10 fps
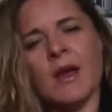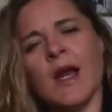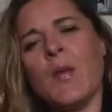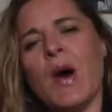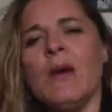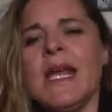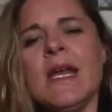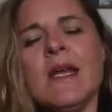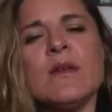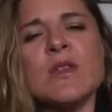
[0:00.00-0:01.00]
Now,
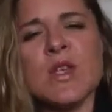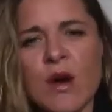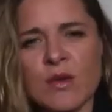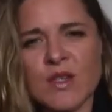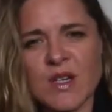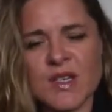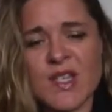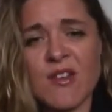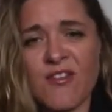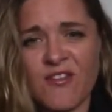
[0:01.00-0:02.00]
Napoleon Hill told us
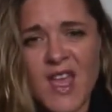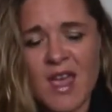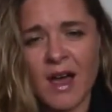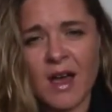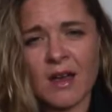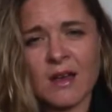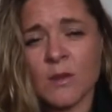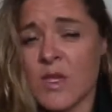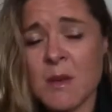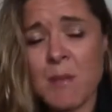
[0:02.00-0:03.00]
that fear
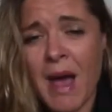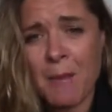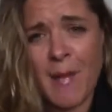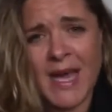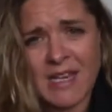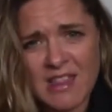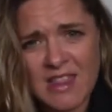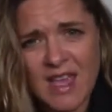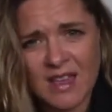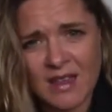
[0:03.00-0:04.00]
was a man made
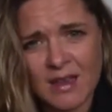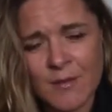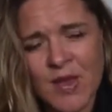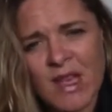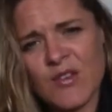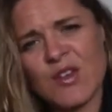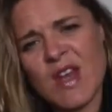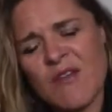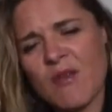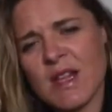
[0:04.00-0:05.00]
thing. If you've
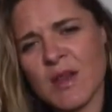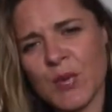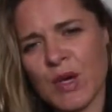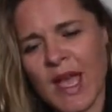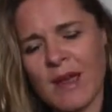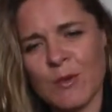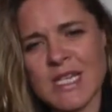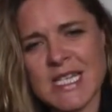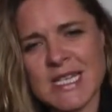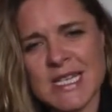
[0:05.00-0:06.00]
never read the book
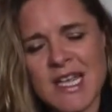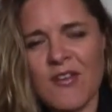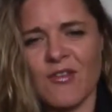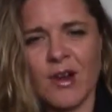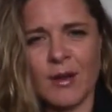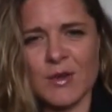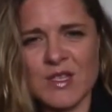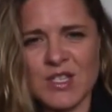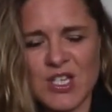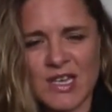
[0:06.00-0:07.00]
Outwitting the Devil, I would
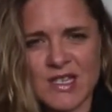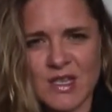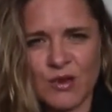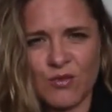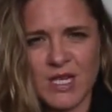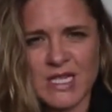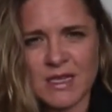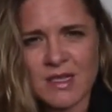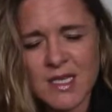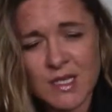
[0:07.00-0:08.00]
suggest that you read it
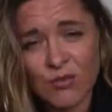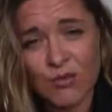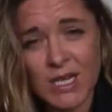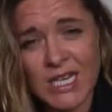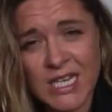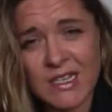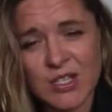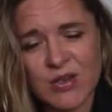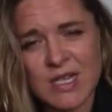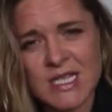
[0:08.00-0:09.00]
because it's a really
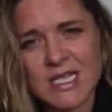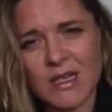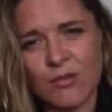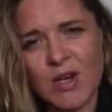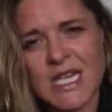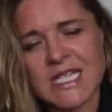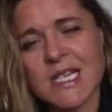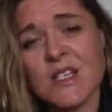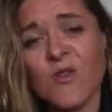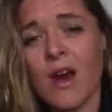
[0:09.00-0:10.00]
interesting read and
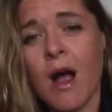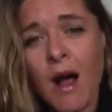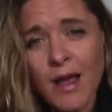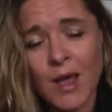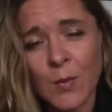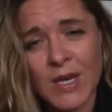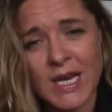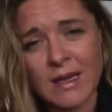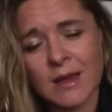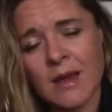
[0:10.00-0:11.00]
it's very eye
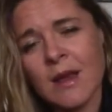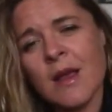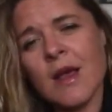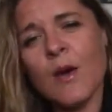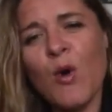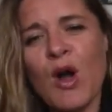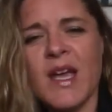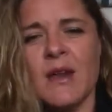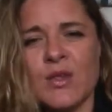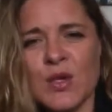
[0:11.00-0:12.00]
opening. And what
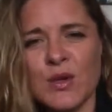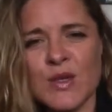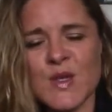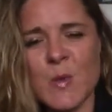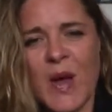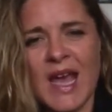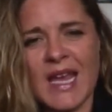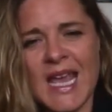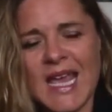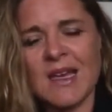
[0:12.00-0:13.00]
Hill talks about
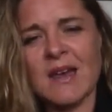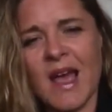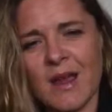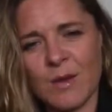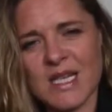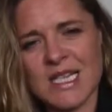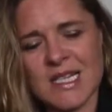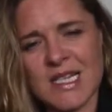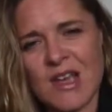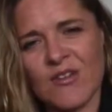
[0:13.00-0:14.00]
in
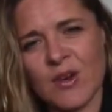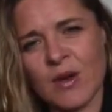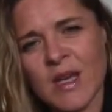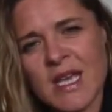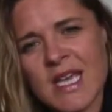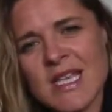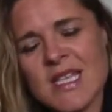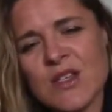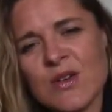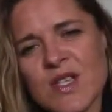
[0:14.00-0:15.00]
Outwitting the Devil is
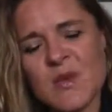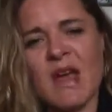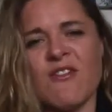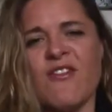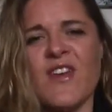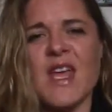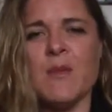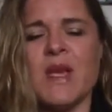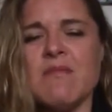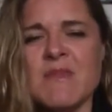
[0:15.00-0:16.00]
he talks about fear
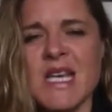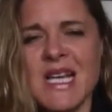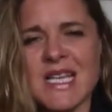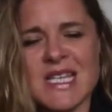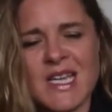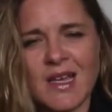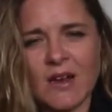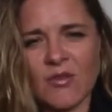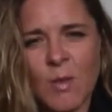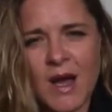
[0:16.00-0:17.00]
being merely a state
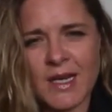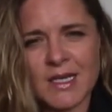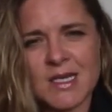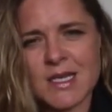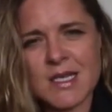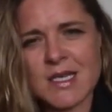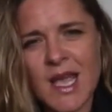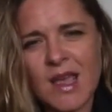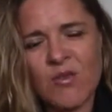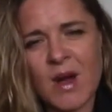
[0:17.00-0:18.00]
of mind, and it's a
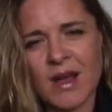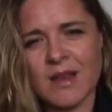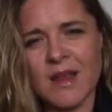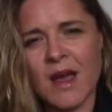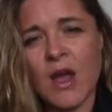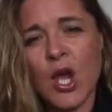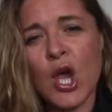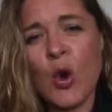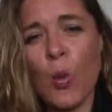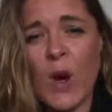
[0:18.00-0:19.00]
state of mind that
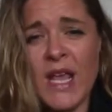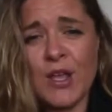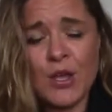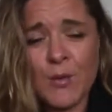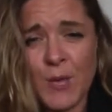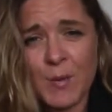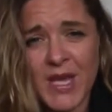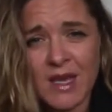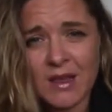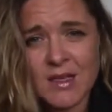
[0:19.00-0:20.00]
we human
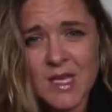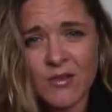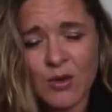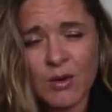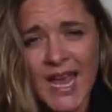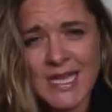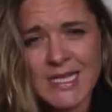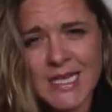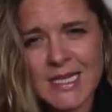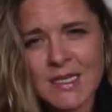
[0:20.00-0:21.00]
beings have
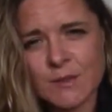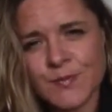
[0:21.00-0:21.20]
created.